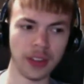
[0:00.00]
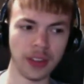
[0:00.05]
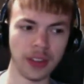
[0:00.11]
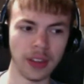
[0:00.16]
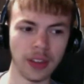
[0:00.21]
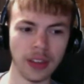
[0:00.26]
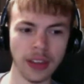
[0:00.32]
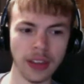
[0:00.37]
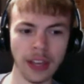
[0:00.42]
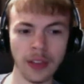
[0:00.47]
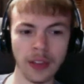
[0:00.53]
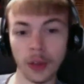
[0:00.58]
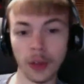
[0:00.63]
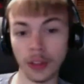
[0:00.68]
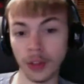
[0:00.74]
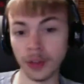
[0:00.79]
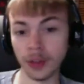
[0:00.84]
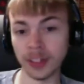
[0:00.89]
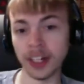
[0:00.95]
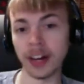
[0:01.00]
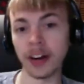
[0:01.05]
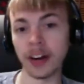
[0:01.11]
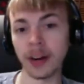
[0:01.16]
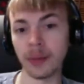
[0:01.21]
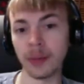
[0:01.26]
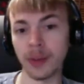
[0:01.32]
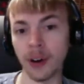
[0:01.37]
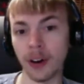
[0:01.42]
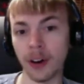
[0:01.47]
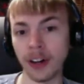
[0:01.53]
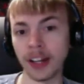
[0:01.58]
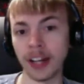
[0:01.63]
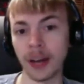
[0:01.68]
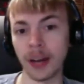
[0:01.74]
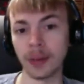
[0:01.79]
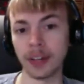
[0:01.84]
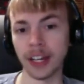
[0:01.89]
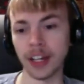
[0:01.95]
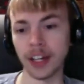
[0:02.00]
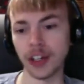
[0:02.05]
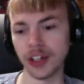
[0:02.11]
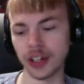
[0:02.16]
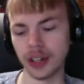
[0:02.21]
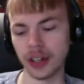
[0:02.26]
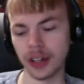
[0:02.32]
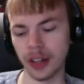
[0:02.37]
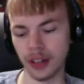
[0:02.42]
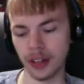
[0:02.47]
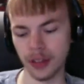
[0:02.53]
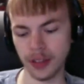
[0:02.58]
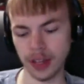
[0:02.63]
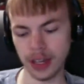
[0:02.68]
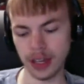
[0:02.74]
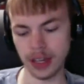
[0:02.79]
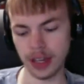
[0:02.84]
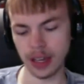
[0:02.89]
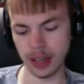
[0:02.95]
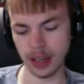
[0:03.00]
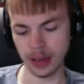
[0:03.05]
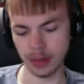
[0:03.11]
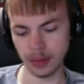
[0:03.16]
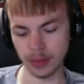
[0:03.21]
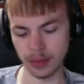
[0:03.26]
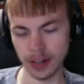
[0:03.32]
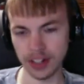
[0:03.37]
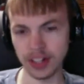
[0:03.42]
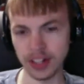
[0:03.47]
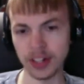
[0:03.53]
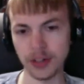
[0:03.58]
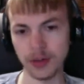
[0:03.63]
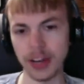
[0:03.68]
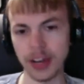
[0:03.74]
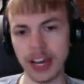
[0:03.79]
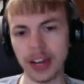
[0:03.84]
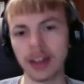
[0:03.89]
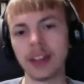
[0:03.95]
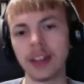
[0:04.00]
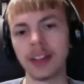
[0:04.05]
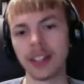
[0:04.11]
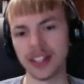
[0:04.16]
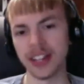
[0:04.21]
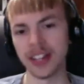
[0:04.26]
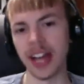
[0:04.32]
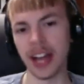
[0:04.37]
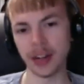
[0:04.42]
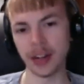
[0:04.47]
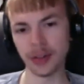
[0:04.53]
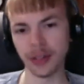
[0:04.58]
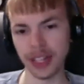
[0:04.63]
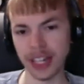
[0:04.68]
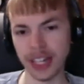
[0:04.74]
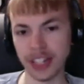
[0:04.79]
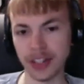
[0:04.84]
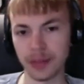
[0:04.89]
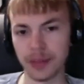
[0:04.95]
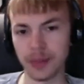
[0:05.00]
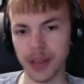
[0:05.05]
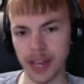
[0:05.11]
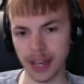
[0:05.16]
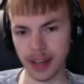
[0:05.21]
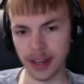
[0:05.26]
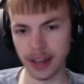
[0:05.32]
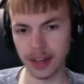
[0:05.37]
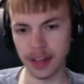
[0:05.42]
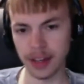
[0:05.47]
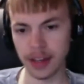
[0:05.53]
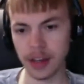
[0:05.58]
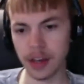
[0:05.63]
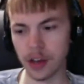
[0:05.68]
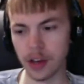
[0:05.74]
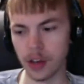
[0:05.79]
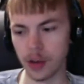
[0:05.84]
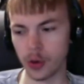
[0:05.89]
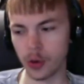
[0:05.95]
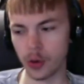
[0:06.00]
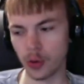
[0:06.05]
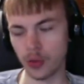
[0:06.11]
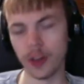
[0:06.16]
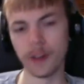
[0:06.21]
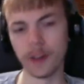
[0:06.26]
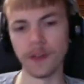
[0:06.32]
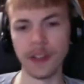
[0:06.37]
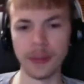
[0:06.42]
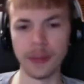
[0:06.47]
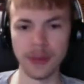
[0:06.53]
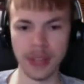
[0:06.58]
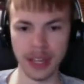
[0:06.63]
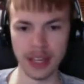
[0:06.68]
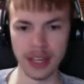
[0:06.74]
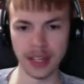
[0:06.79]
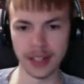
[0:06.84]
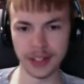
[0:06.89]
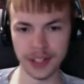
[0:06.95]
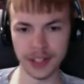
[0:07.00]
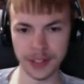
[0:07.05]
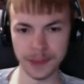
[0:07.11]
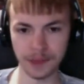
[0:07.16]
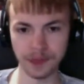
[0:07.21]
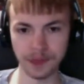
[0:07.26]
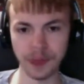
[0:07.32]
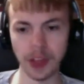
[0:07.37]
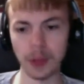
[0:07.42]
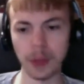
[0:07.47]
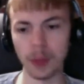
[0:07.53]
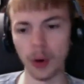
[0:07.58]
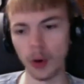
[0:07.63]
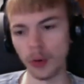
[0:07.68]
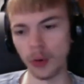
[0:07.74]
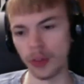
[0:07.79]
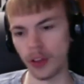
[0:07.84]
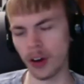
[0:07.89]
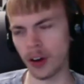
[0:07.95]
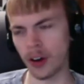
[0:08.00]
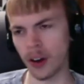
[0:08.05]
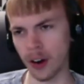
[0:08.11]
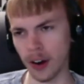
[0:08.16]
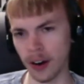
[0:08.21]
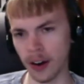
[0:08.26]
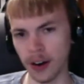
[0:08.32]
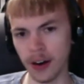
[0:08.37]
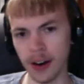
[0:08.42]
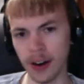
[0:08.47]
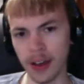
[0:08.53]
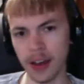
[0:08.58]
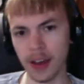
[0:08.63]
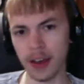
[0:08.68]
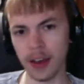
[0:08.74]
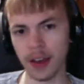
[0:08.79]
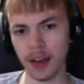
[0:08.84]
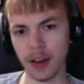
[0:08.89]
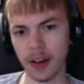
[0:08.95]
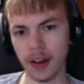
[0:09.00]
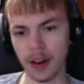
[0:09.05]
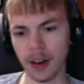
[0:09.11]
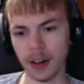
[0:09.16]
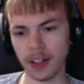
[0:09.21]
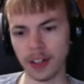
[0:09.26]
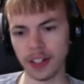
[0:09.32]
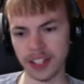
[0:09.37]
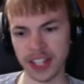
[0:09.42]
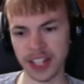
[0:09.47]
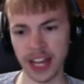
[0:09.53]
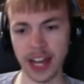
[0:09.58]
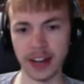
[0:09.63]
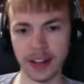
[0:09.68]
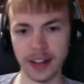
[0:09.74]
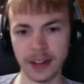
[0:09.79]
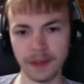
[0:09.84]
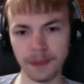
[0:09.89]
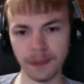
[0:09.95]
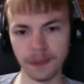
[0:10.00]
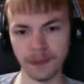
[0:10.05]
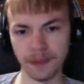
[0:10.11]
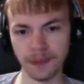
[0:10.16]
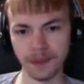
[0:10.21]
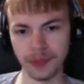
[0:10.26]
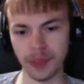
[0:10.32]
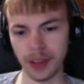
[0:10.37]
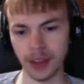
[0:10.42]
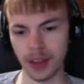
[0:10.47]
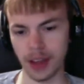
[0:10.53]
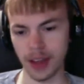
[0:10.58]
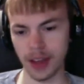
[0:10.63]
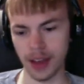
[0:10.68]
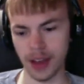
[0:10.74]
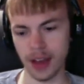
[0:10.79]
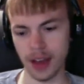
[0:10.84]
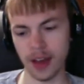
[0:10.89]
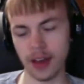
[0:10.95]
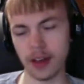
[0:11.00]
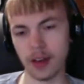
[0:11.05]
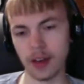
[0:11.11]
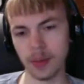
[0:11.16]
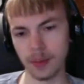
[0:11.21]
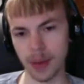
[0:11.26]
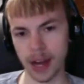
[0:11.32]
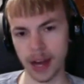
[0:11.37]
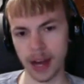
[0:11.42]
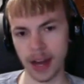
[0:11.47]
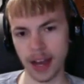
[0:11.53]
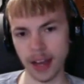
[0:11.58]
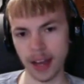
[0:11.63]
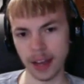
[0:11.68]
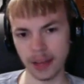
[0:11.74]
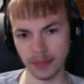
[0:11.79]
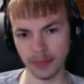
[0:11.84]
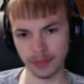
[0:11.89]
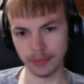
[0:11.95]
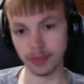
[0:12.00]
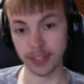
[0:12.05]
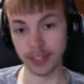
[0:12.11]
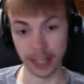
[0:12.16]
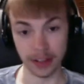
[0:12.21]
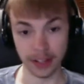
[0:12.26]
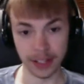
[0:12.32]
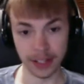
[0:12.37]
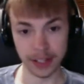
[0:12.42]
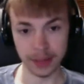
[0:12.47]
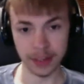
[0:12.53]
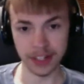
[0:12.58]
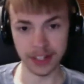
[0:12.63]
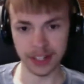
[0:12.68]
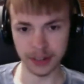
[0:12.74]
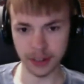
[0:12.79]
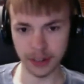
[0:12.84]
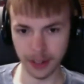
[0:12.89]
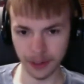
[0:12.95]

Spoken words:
in the Libertarian Party nomination, the presidential candidate doesn't actually get to pick who their VP is. Both are decided by delegates, basically.